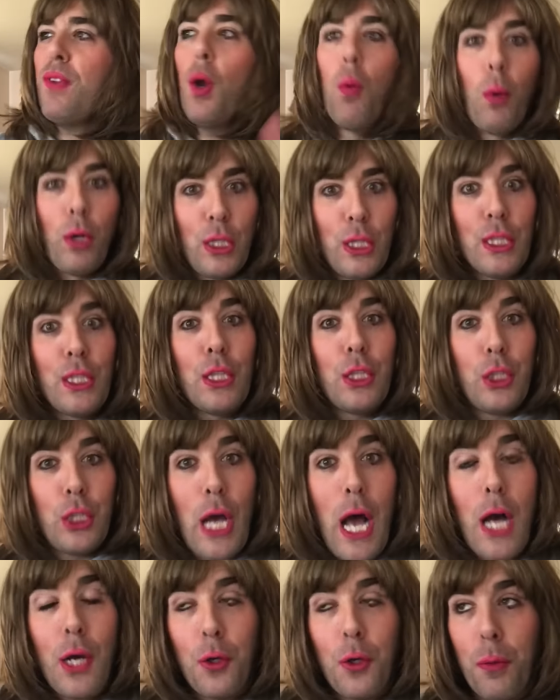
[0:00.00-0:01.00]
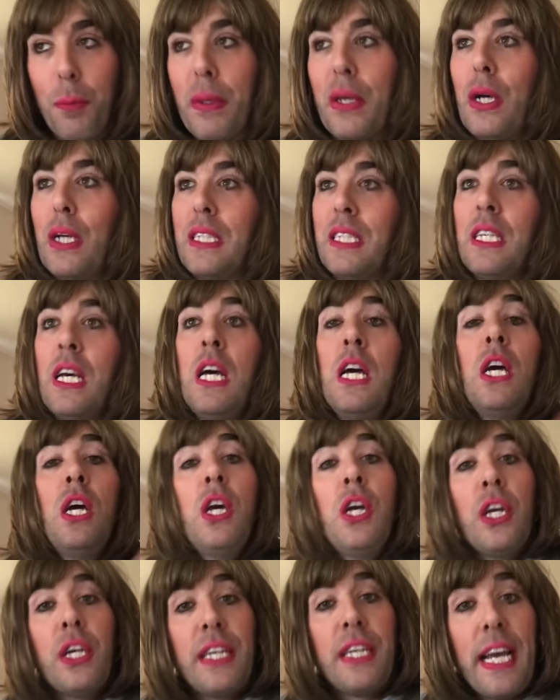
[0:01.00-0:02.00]
Which is a shocker because
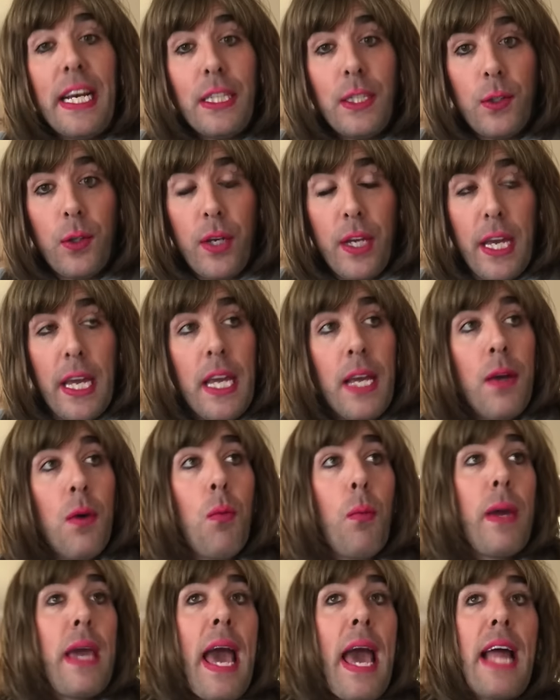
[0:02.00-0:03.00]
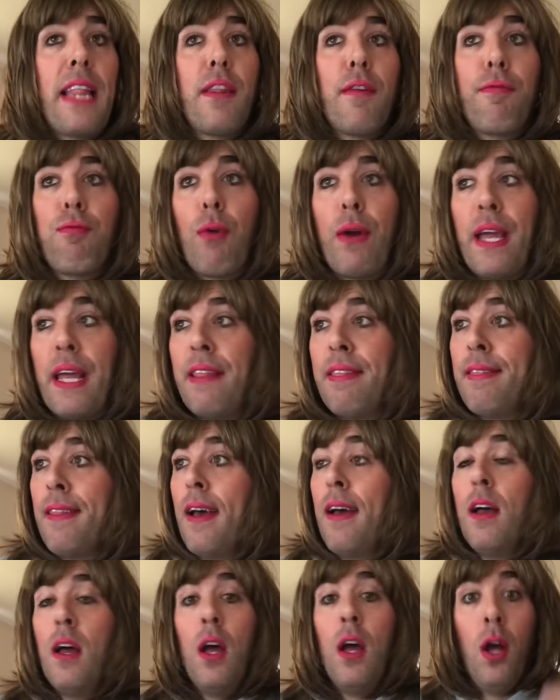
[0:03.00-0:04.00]
yesterday we had the
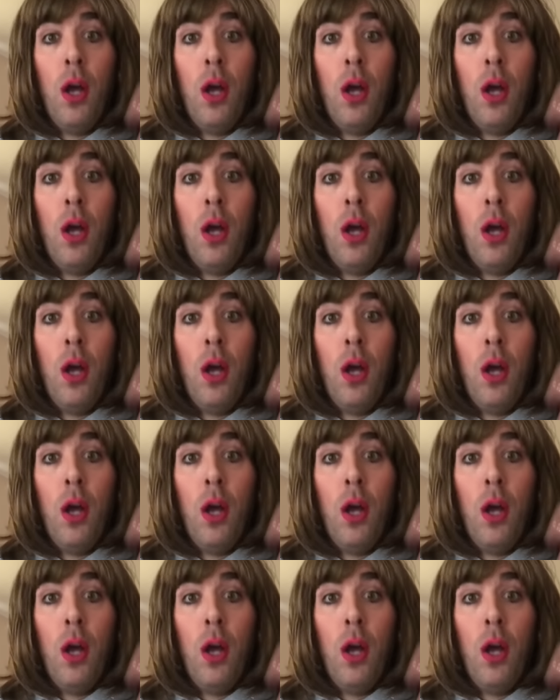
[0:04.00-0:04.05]
friggin'